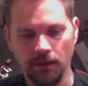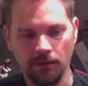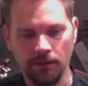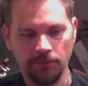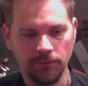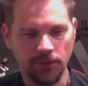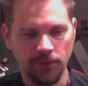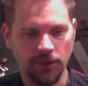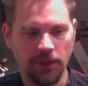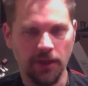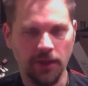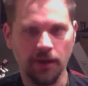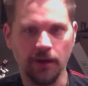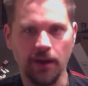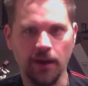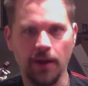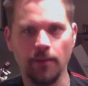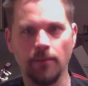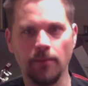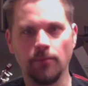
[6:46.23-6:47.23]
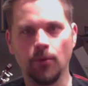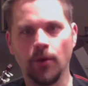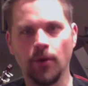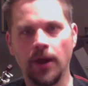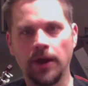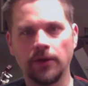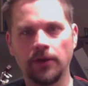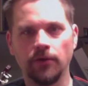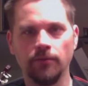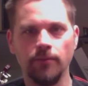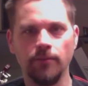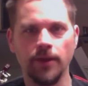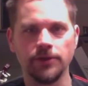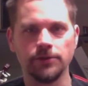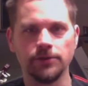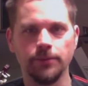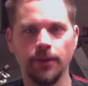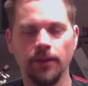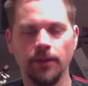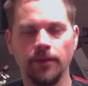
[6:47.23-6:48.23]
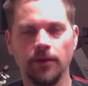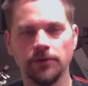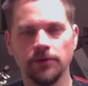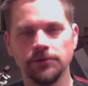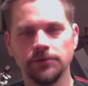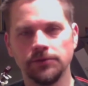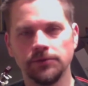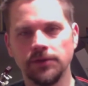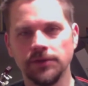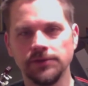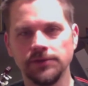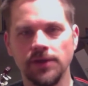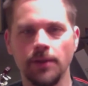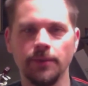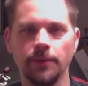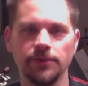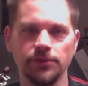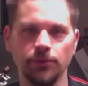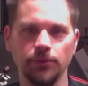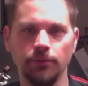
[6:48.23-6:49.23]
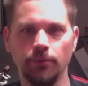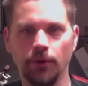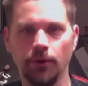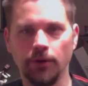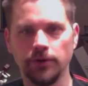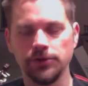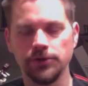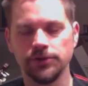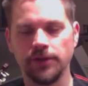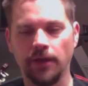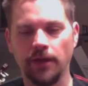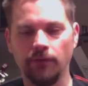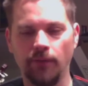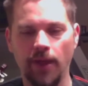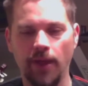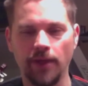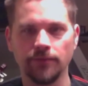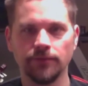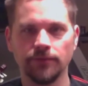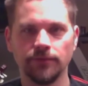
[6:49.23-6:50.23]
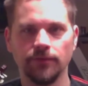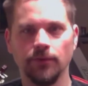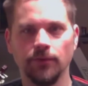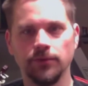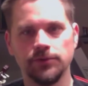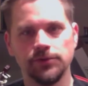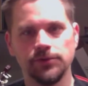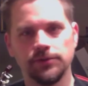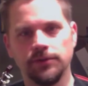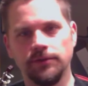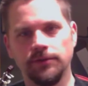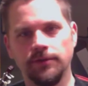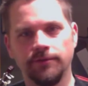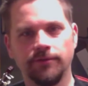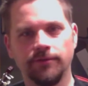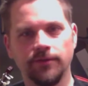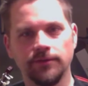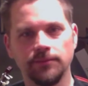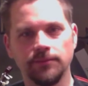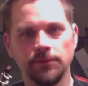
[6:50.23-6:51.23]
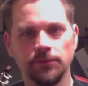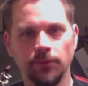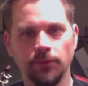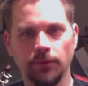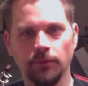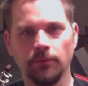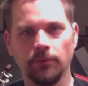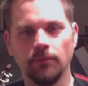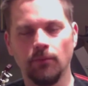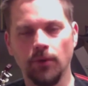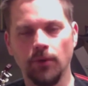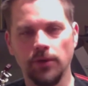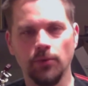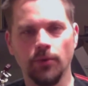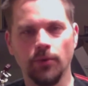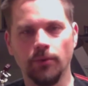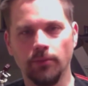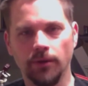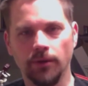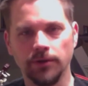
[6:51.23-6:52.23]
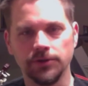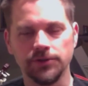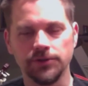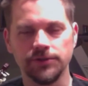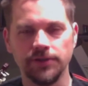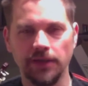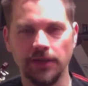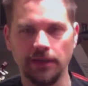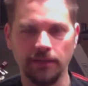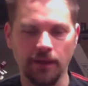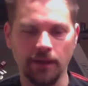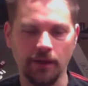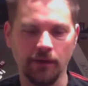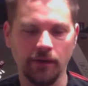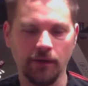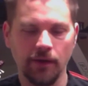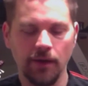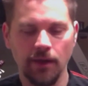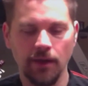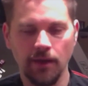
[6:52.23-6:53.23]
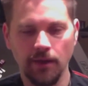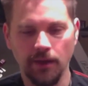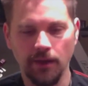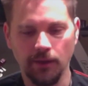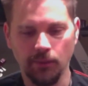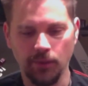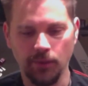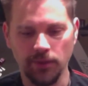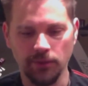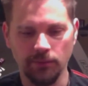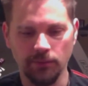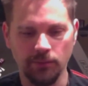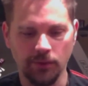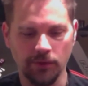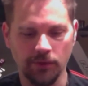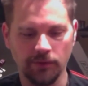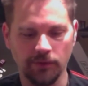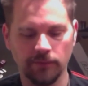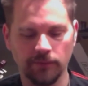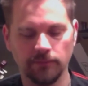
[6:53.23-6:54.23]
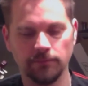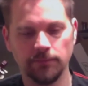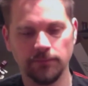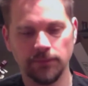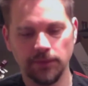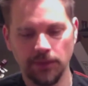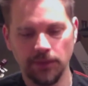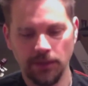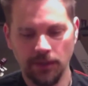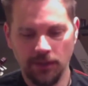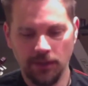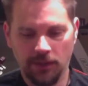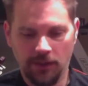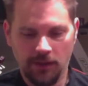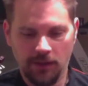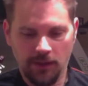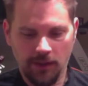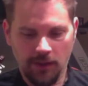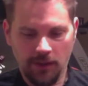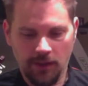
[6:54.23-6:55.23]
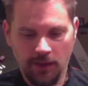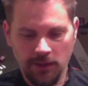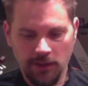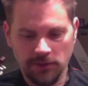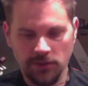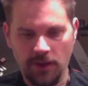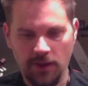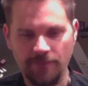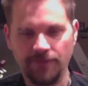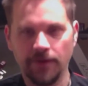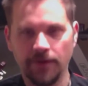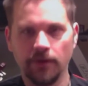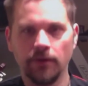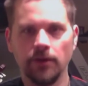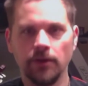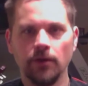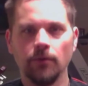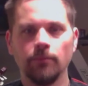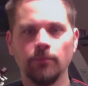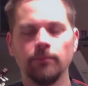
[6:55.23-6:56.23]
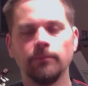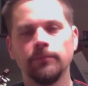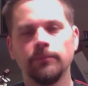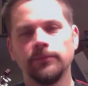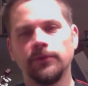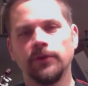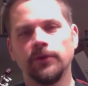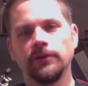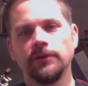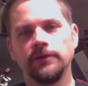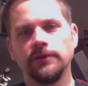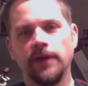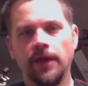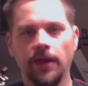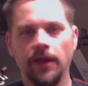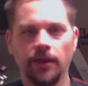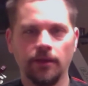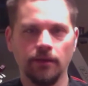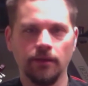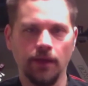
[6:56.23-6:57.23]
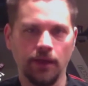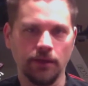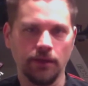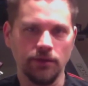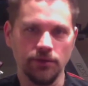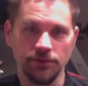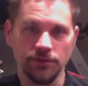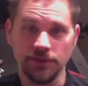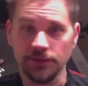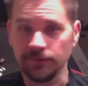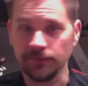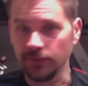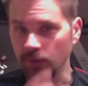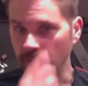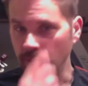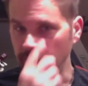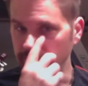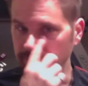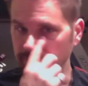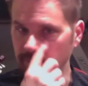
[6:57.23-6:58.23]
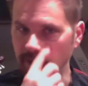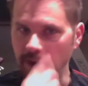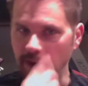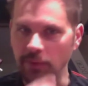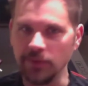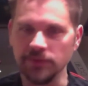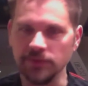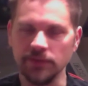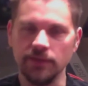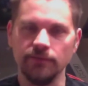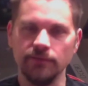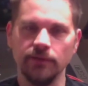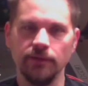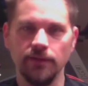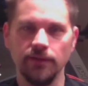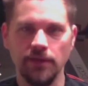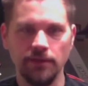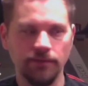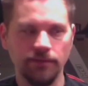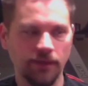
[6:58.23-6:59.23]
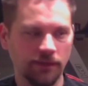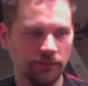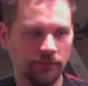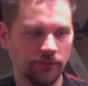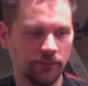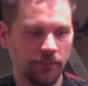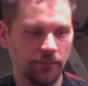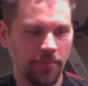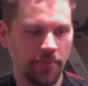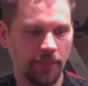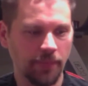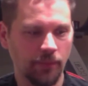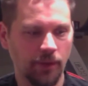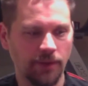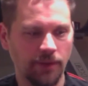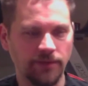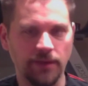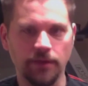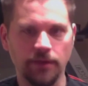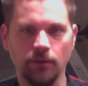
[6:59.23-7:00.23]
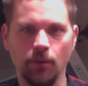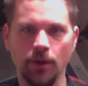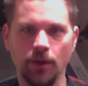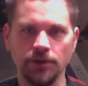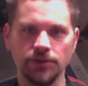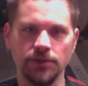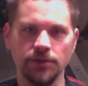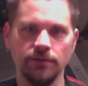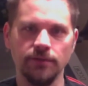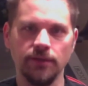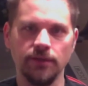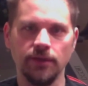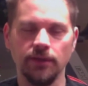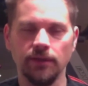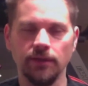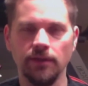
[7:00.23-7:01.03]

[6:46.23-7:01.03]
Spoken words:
you can get a more accurate measurement. And it also tells you how much you would burn just at rest. So it's just the difference between what you would have burned just sitting there and what you would burn. So I figure, during the day I could use this for quite a few hours, and even in the evenings. I tend to watch TV in the